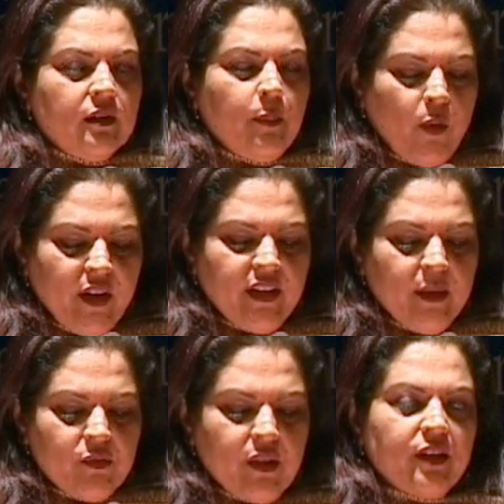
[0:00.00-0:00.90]
The point
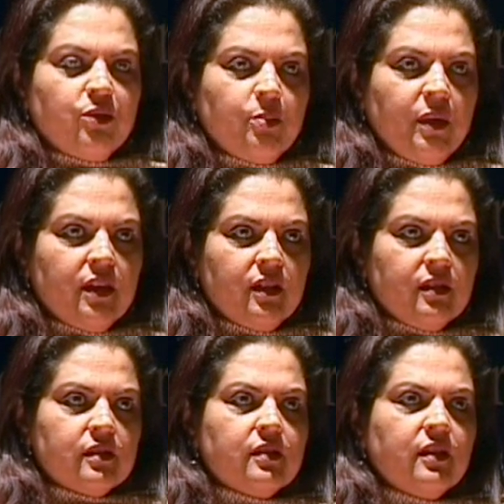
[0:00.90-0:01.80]
I'm trying to make
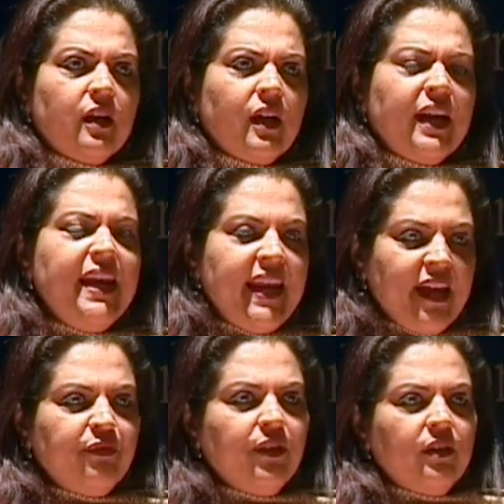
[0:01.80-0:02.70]
is,
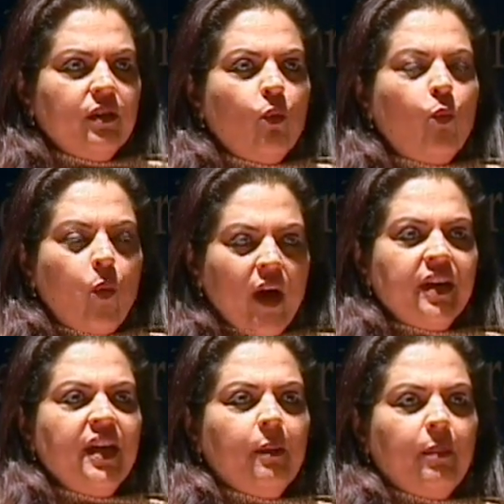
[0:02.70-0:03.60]
never
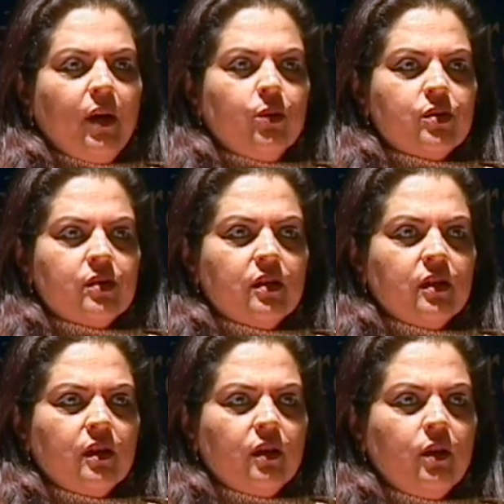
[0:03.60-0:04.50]
worry about
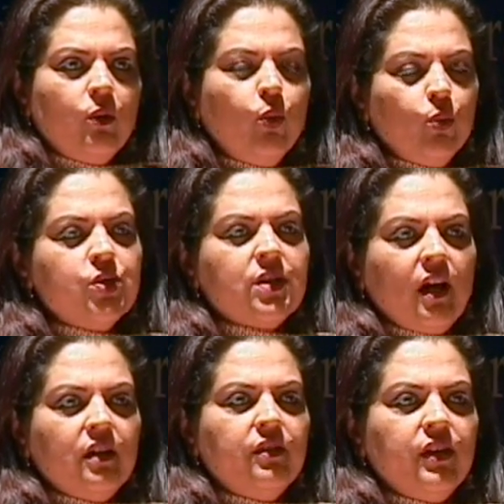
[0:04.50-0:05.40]
who's
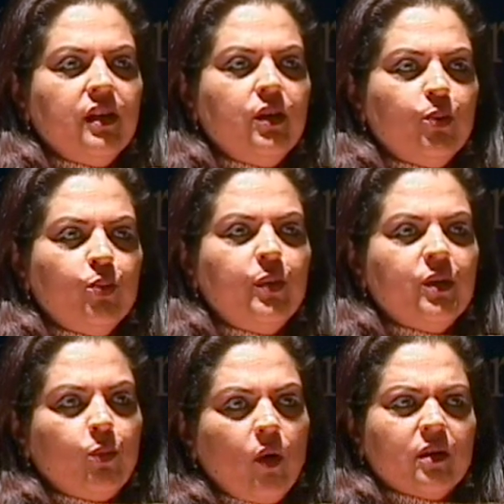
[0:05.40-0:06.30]
coloring you
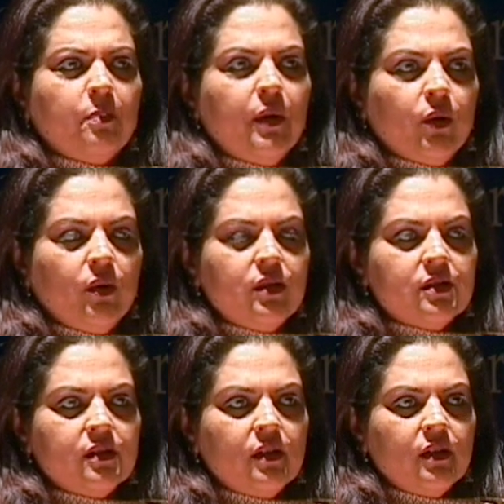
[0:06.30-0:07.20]
with what,
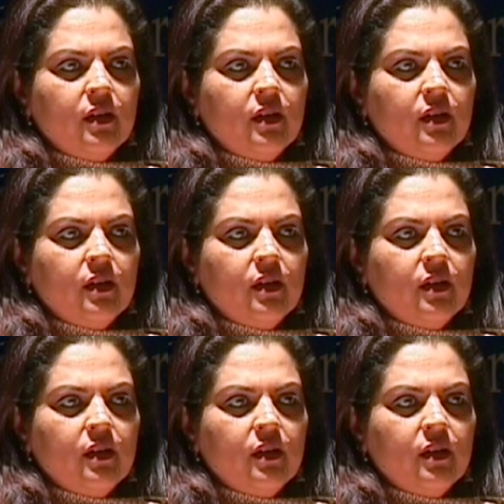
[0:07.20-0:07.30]
because